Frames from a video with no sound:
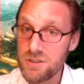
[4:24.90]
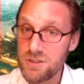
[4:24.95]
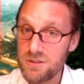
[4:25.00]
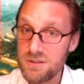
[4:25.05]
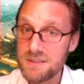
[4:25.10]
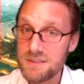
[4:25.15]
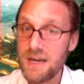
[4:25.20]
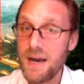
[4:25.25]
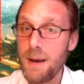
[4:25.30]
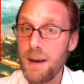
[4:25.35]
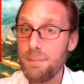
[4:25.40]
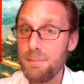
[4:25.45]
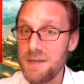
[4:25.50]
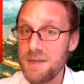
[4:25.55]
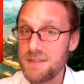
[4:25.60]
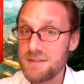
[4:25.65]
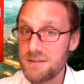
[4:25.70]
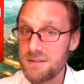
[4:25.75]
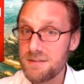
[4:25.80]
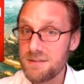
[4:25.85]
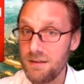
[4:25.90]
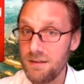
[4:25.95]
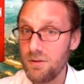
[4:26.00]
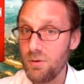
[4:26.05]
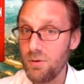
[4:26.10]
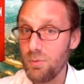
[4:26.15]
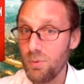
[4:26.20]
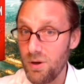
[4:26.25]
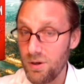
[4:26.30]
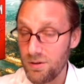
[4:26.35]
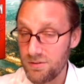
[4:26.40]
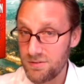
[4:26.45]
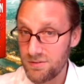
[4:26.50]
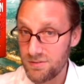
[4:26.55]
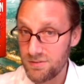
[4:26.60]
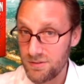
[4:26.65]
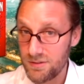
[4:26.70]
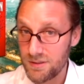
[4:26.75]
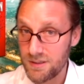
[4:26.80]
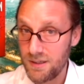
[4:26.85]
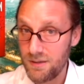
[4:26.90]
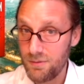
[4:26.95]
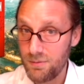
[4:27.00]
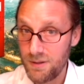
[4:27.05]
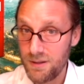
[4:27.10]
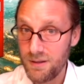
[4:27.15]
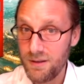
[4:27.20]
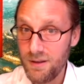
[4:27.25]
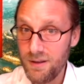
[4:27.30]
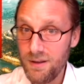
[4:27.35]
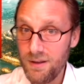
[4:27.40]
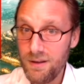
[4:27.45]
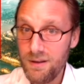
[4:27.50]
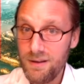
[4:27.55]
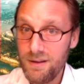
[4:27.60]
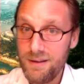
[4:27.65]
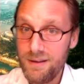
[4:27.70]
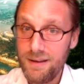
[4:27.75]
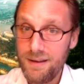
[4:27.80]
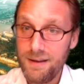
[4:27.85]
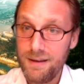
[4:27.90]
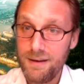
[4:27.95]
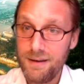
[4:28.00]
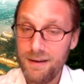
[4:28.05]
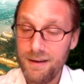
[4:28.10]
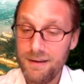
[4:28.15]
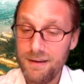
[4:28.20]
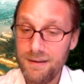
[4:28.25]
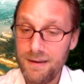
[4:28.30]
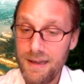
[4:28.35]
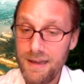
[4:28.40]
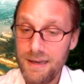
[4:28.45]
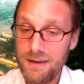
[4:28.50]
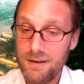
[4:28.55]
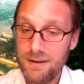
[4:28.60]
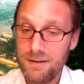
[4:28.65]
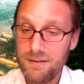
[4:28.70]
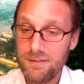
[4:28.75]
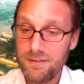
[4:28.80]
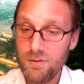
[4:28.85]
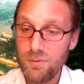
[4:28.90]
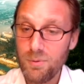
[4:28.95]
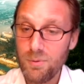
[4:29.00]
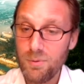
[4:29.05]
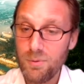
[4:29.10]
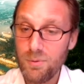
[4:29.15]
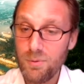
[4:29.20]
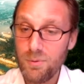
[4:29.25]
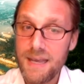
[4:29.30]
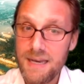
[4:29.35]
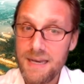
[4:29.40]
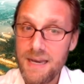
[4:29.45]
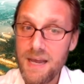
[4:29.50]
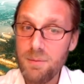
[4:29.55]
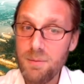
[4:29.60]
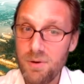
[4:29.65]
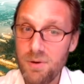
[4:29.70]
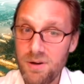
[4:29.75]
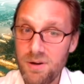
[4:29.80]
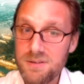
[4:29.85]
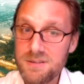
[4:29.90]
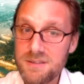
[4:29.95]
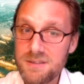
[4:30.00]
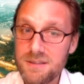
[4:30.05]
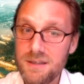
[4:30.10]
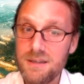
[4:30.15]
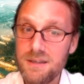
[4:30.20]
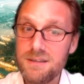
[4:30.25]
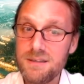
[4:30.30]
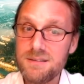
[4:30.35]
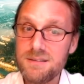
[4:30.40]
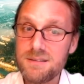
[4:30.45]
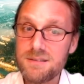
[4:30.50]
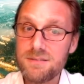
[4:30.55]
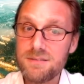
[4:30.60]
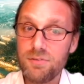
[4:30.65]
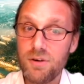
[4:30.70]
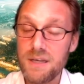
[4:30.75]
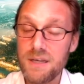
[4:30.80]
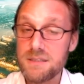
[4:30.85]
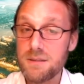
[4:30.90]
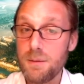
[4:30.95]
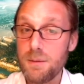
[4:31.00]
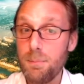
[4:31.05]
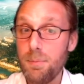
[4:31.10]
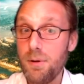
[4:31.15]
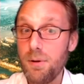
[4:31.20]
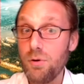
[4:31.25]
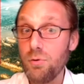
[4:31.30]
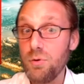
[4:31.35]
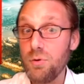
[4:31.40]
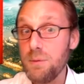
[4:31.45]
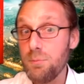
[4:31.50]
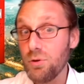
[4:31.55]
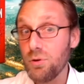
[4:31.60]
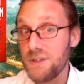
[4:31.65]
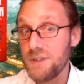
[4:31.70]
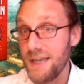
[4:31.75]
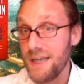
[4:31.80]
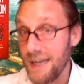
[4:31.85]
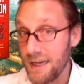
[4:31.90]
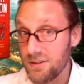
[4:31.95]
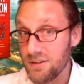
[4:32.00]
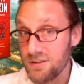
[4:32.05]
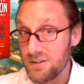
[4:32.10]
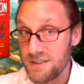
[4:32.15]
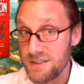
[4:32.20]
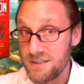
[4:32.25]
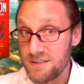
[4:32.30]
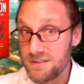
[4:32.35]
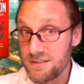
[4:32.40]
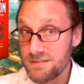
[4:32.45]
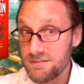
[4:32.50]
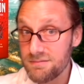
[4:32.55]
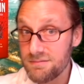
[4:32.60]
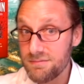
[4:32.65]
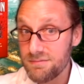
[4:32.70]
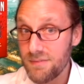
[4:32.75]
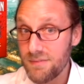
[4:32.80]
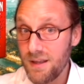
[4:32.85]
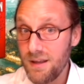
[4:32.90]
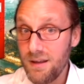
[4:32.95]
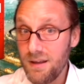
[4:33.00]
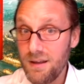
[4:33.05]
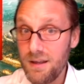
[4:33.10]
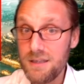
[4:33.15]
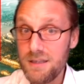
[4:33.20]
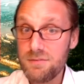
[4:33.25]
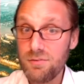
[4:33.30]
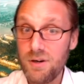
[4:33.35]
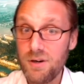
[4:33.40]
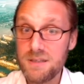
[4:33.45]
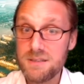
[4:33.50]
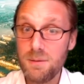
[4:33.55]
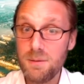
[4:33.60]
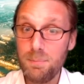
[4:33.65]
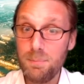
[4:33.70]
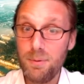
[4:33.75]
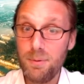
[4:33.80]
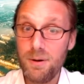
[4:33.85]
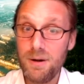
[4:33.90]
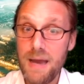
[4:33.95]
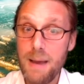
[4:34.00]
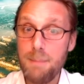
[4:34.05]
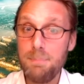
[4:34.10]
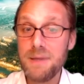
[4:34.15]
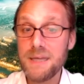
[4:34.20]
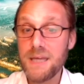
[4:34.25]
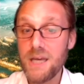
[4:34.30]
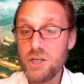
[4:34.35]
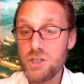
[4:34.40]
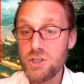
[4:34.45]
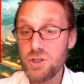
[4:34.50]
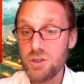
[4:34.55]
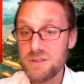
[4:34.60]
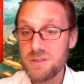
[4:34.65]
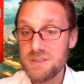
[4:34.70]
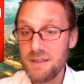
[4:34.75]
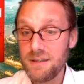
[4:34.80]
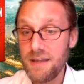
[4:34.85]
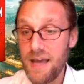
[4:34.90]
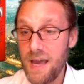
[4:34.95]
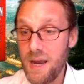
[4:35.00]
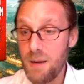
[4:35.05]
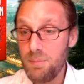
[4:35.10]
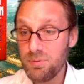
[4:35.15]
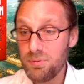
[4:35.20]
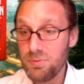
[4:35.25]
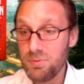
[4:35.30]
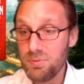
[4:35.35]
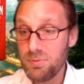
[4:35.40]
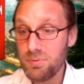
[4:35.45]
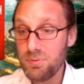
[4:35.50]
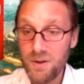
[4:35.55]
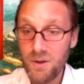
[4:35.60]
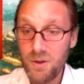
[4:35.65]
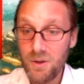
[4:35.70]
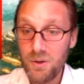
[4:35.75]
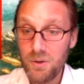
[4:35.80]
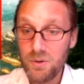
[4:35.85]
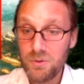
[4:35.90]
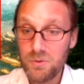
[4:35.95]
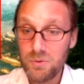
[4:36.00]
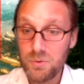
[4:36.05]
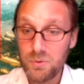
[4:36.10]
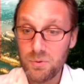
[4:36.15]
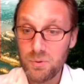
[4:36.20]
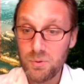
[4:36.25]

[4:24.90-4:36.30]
physicians are missed in the world. Okay, and what IA enables is, for example, remote diagnosis. Is, for example, applications that help to